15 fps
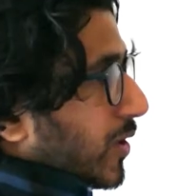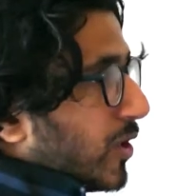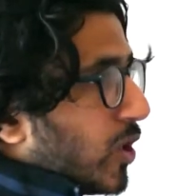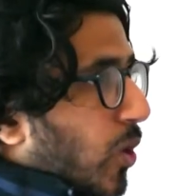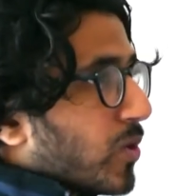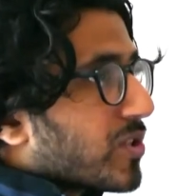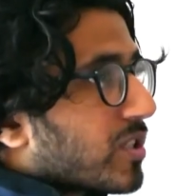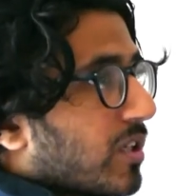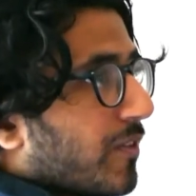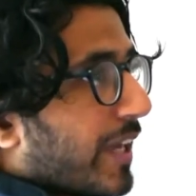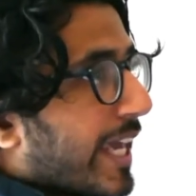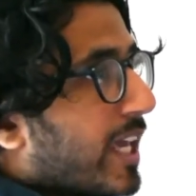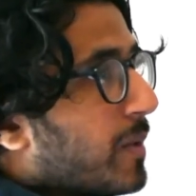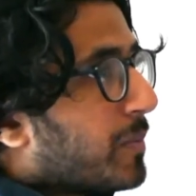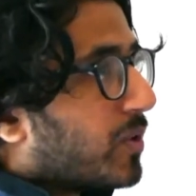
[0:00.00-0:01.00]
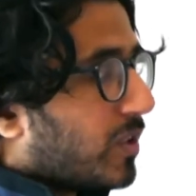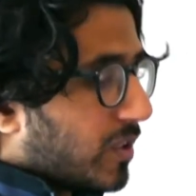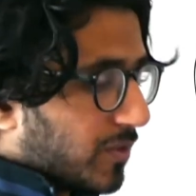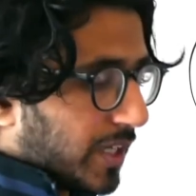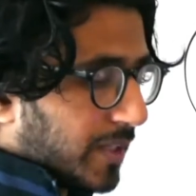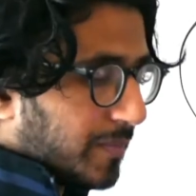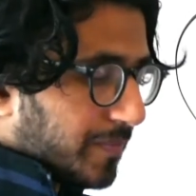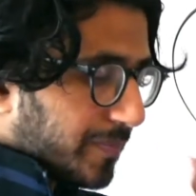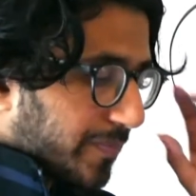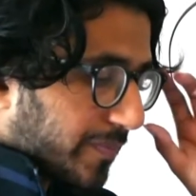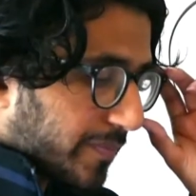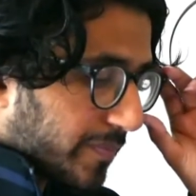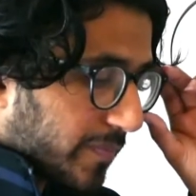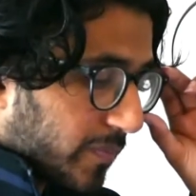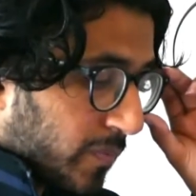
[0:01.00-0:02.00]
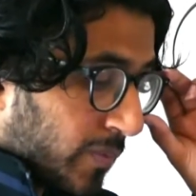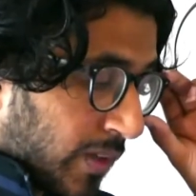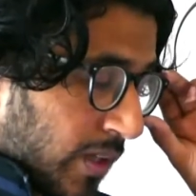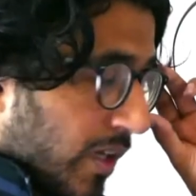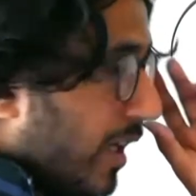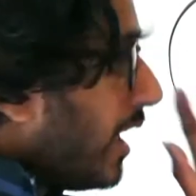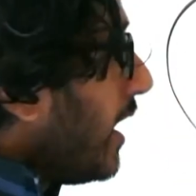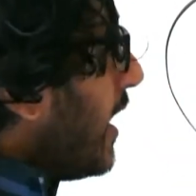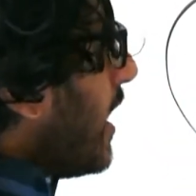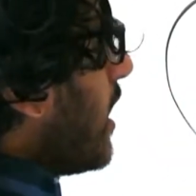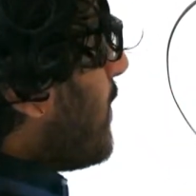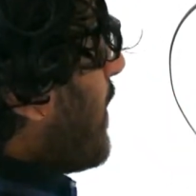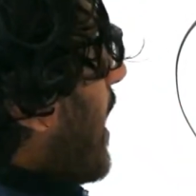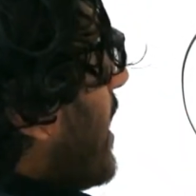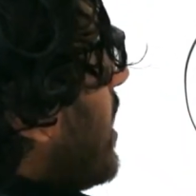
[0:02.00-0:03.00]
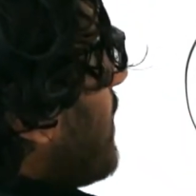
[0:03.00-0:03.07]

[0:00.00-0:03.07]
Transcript: or the notion of Himmel, right? If I